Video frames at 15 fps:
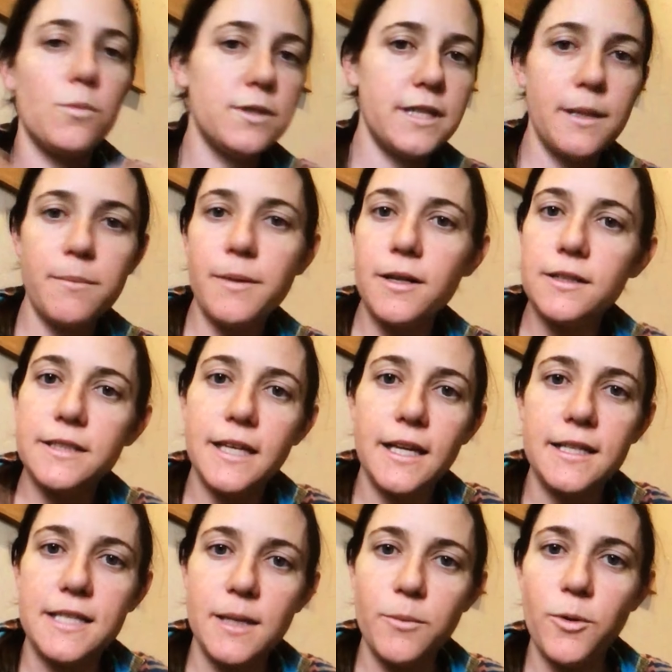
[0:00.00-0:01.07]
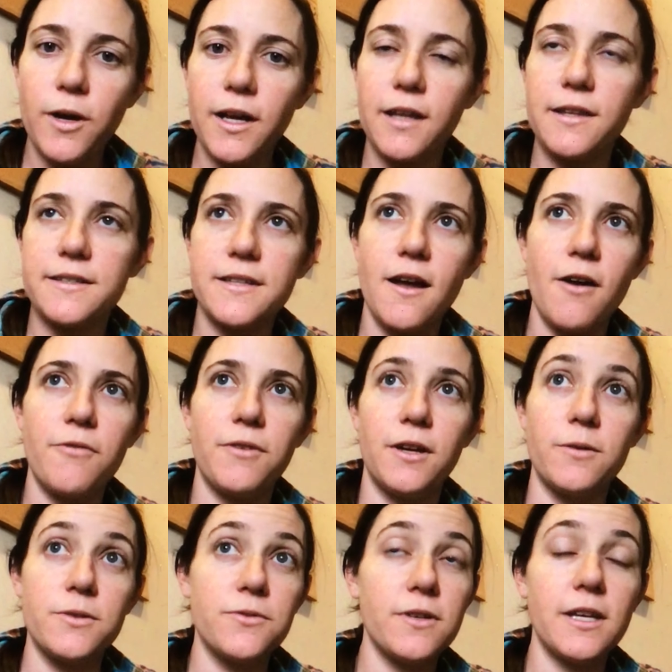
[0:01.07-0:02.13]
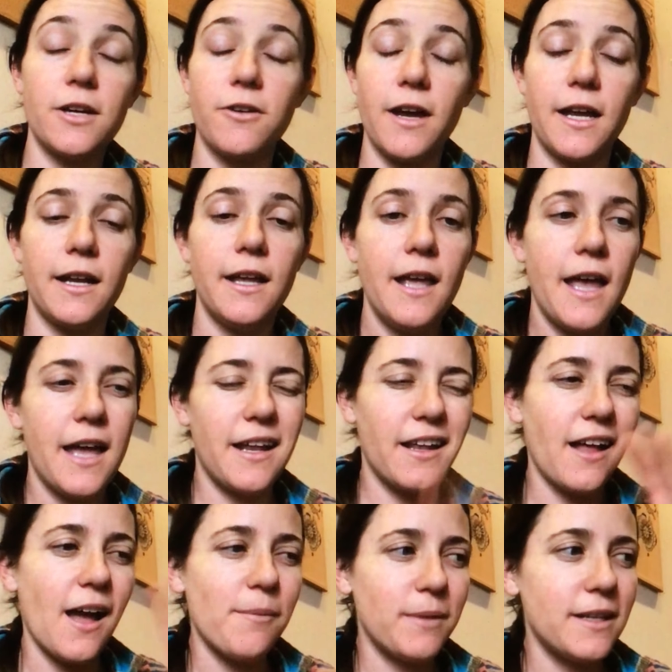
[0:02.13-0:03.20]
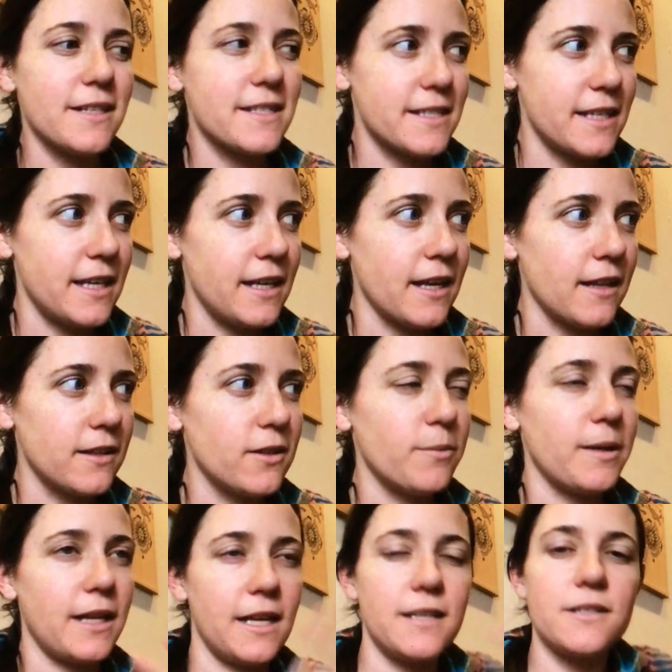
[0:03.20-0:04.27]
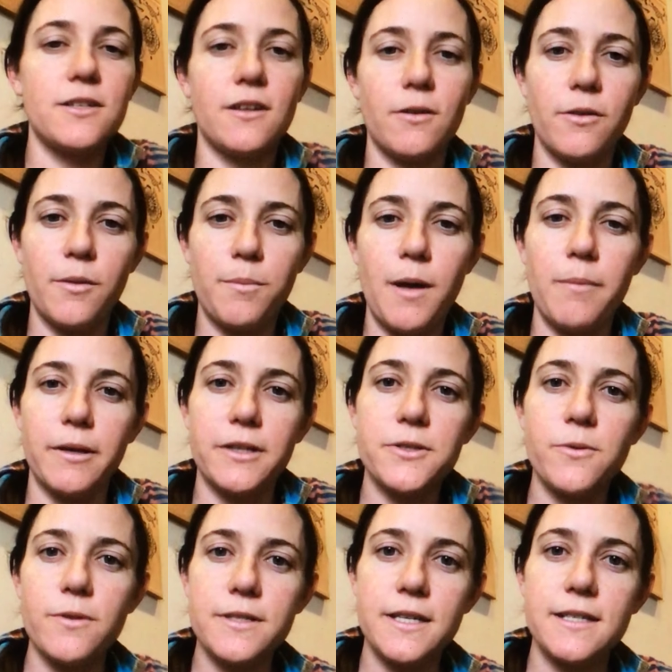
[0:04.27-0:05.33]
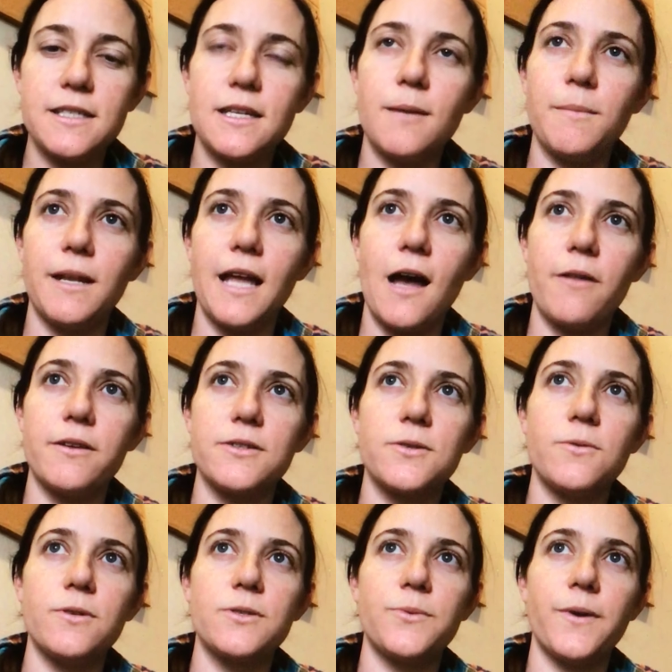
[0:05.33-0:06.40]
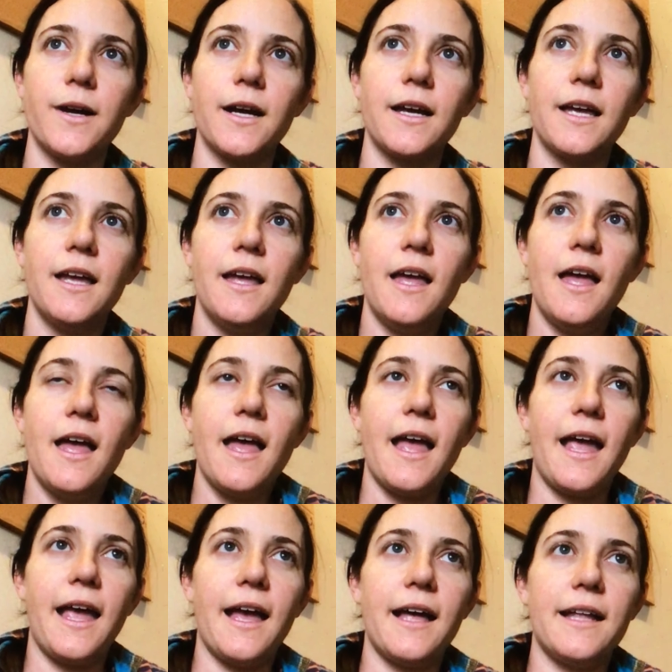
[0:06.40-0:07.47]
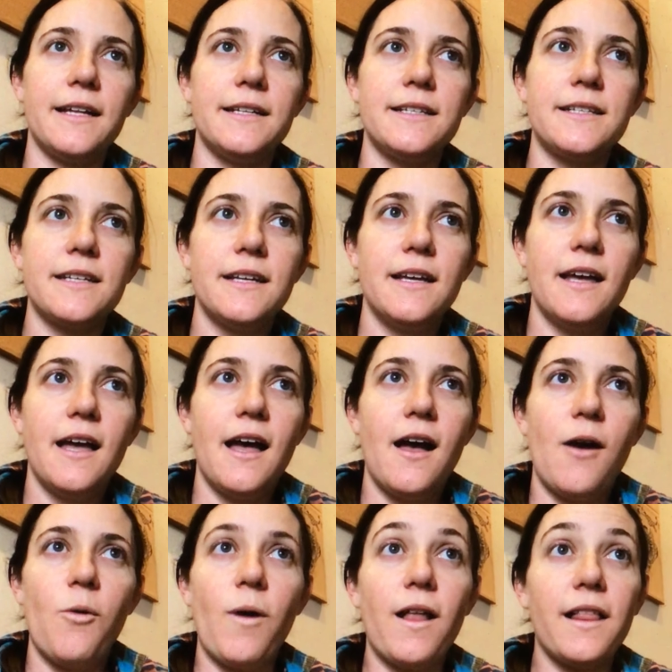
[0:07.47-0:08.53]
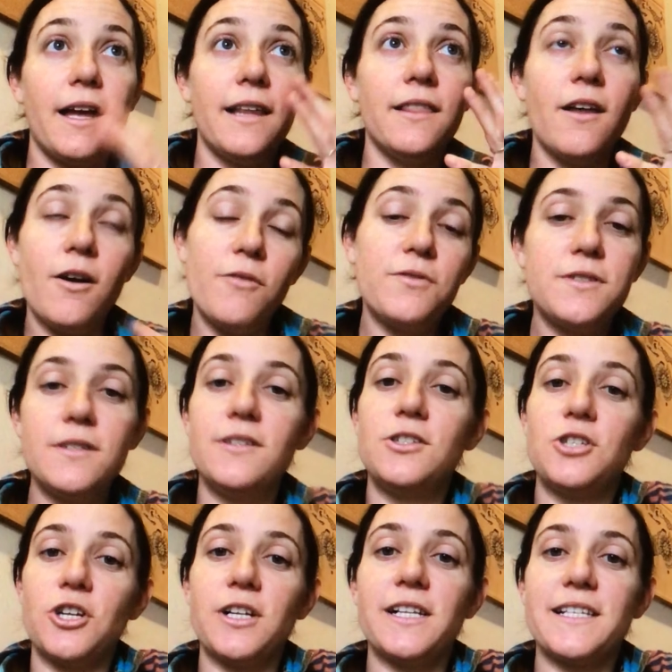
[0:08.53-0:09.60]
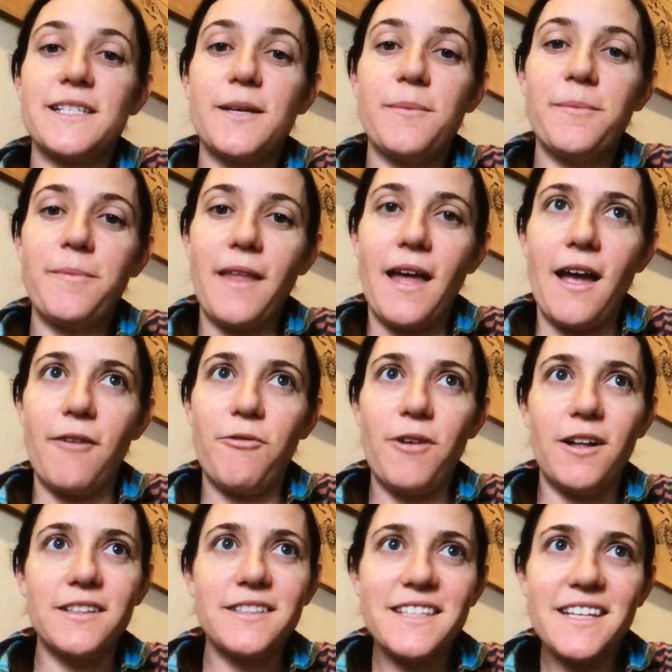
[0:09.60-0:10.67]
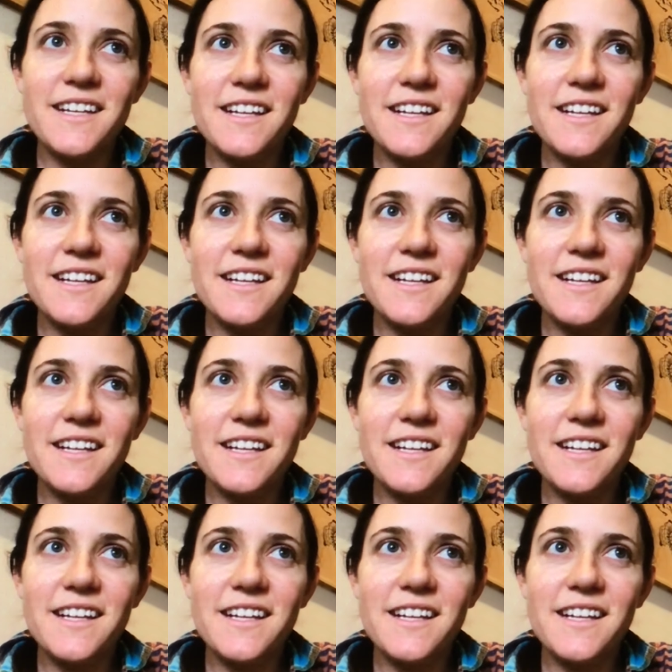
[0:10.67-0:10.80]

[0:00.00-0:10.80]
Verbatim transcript: team building, teamwork stuff. And it was really great. And it to see a little bit into the public school system and how the schools work and while I loved journalism, I felt